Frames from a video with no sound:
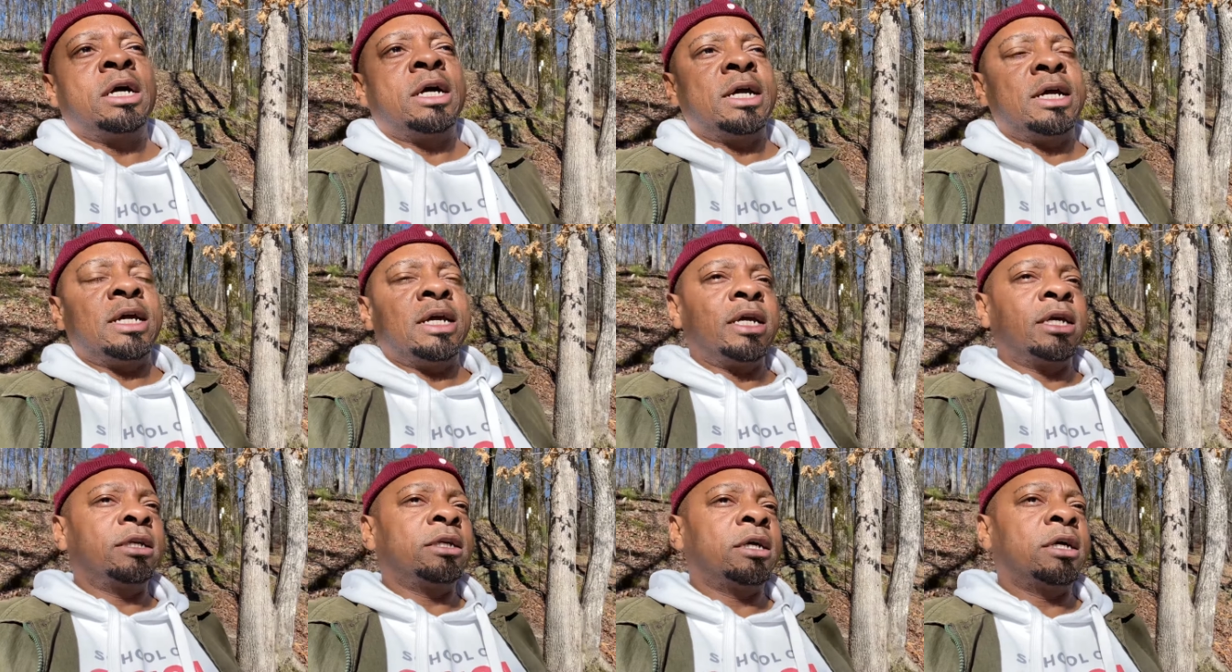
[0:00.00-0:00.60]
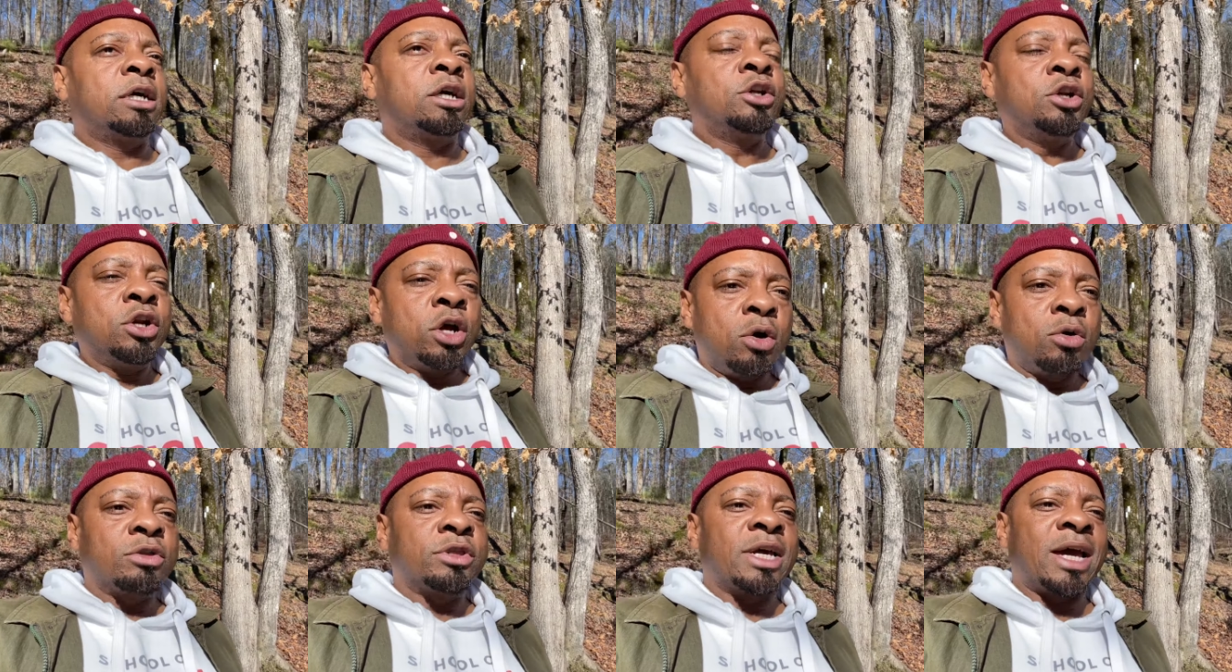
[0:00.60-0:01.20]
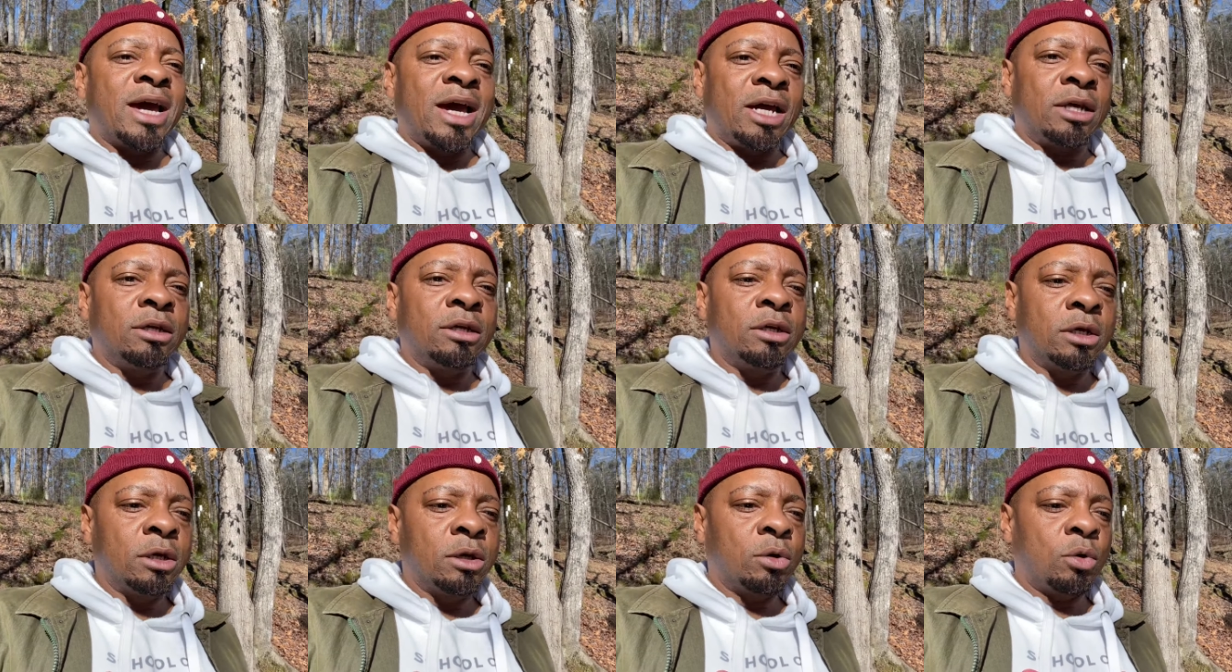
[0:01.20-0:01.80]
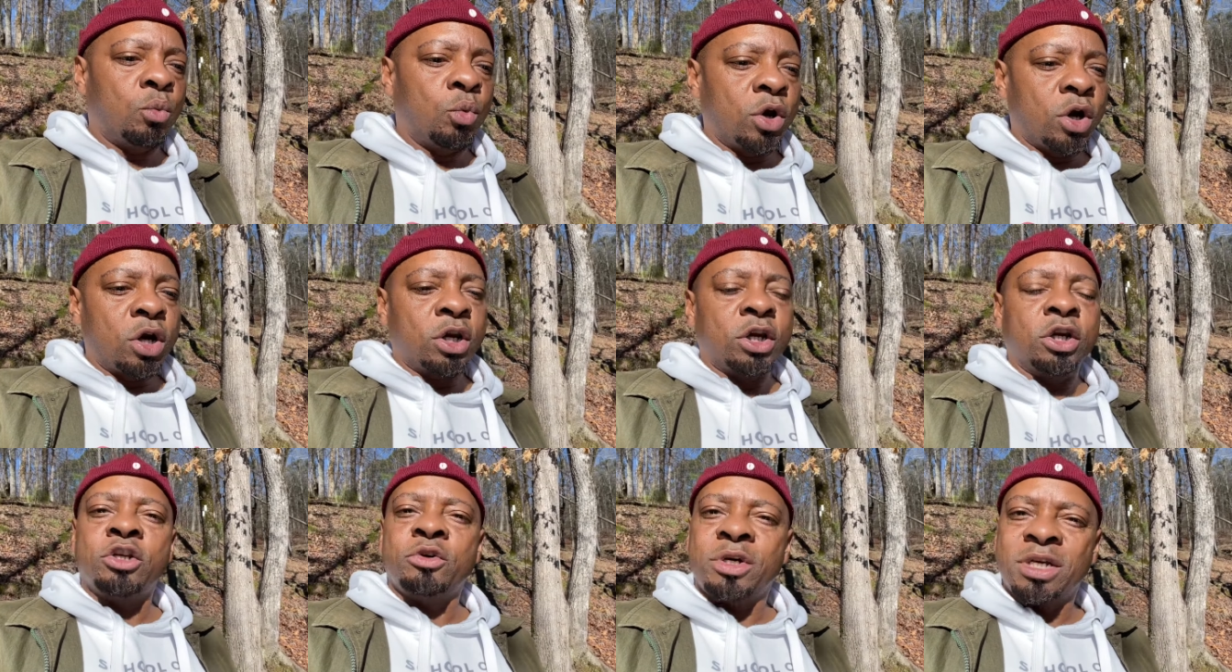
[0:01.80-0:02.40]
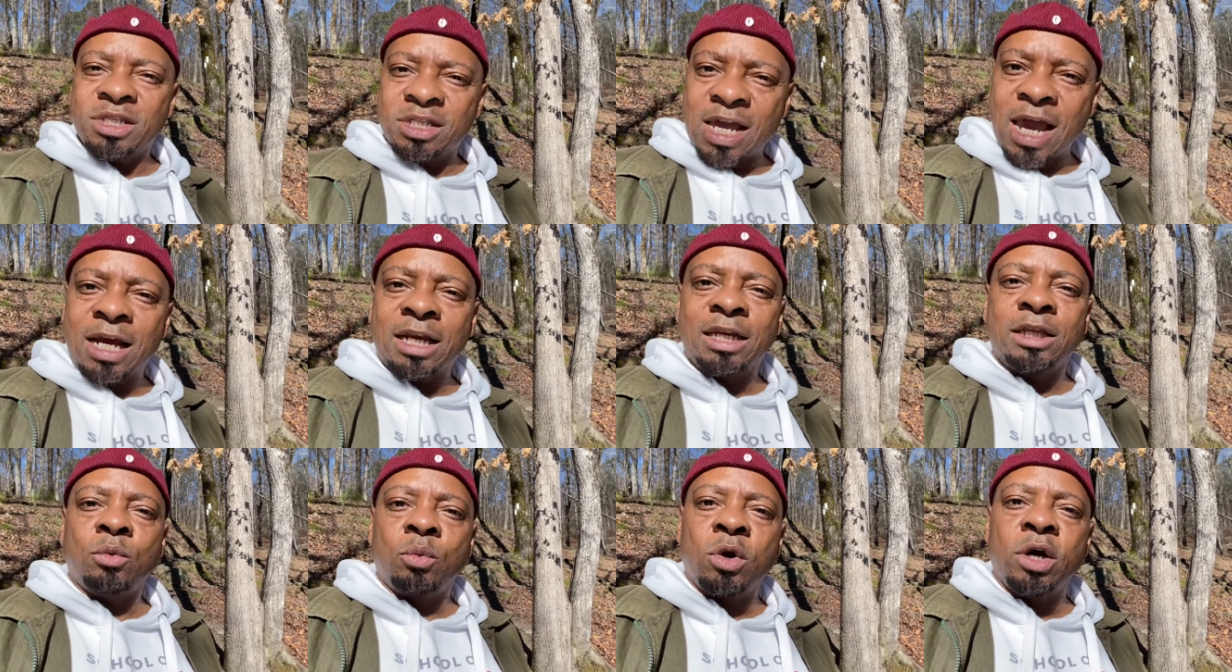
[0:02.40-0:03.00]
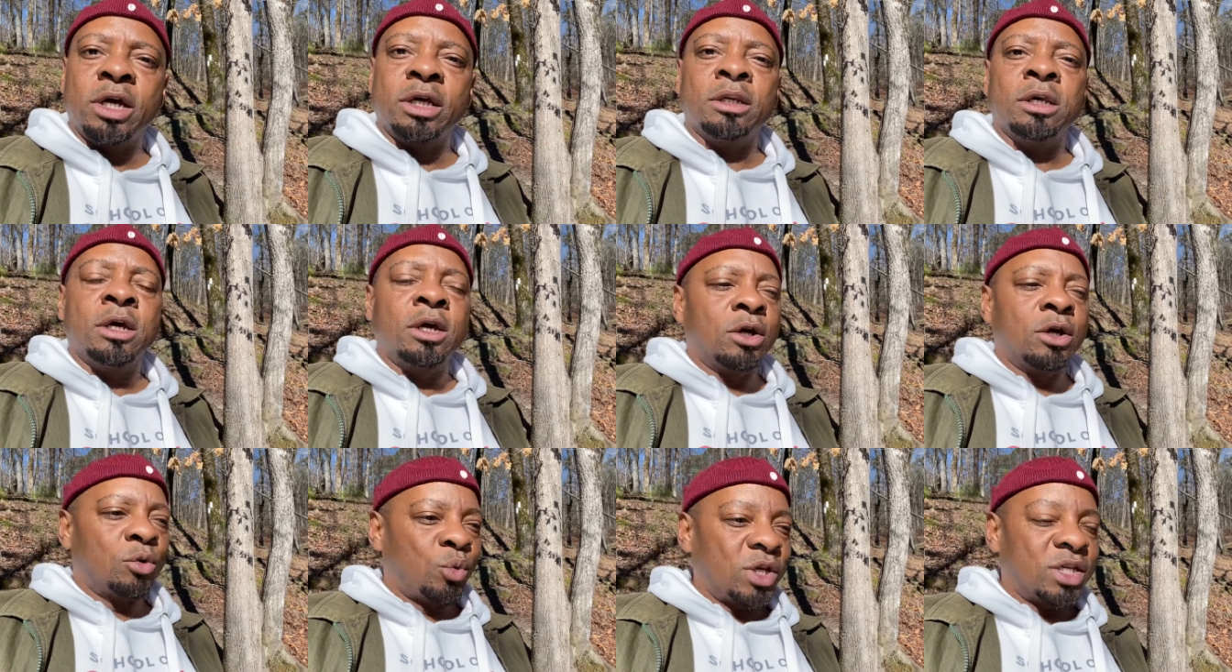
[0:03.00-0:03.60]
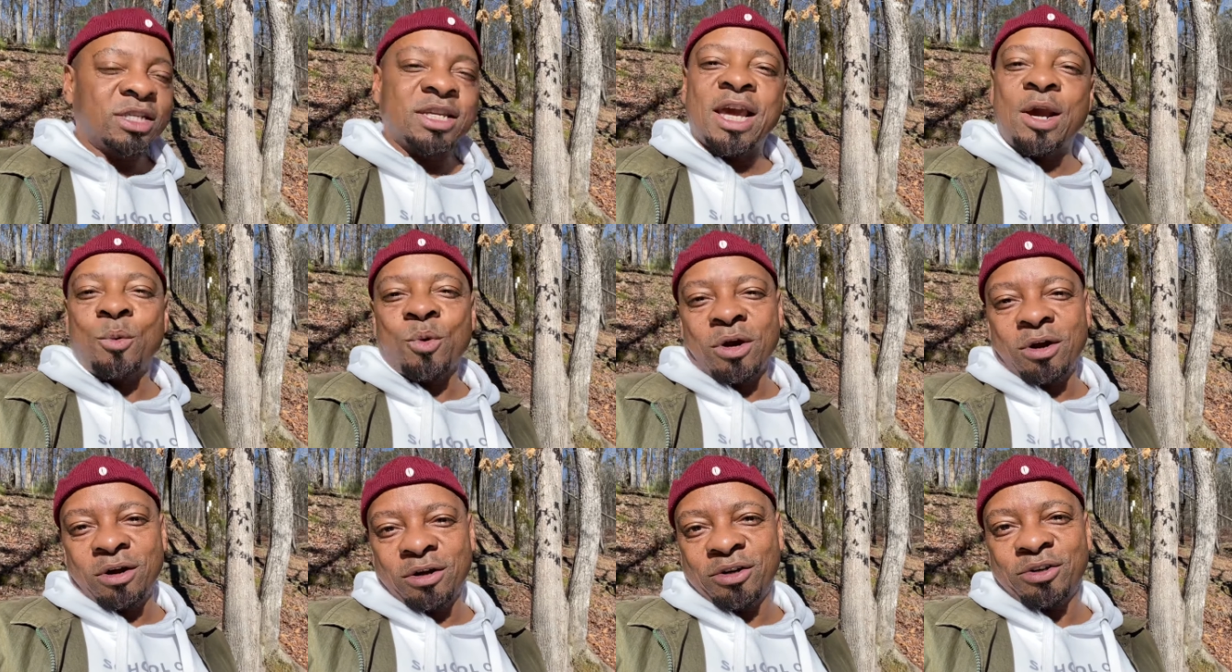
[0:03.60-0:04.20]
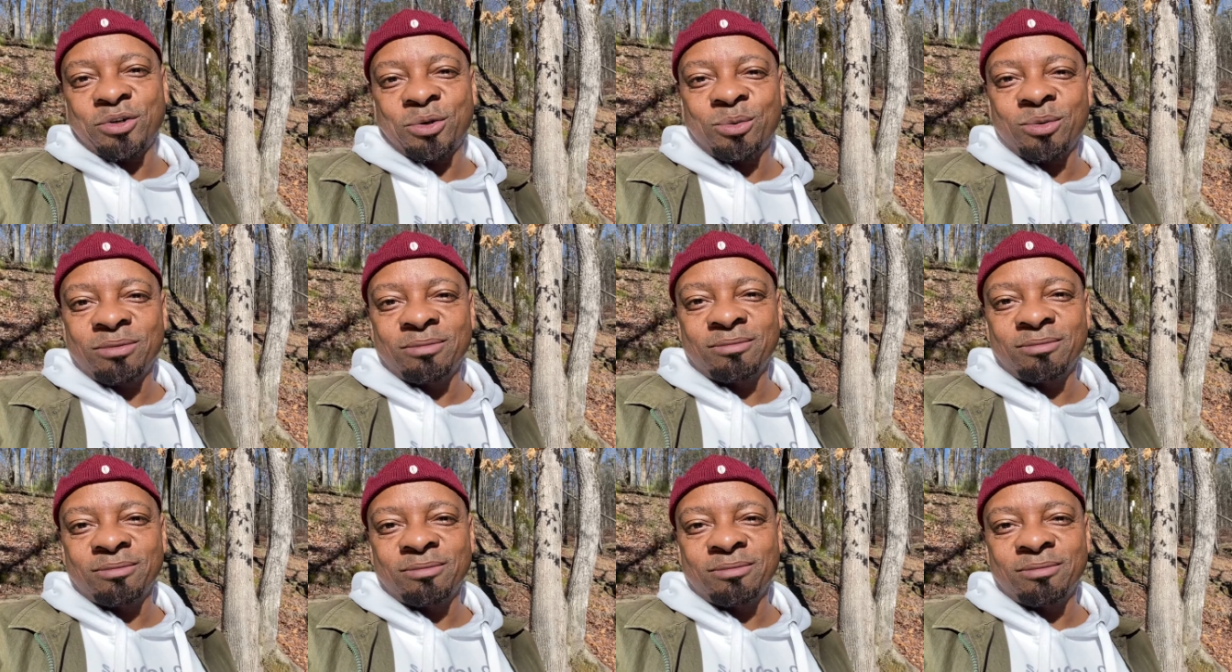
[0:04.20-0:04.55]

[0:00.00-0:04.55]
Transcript: and uh, know that we're going to do exactly what we say we're going to do.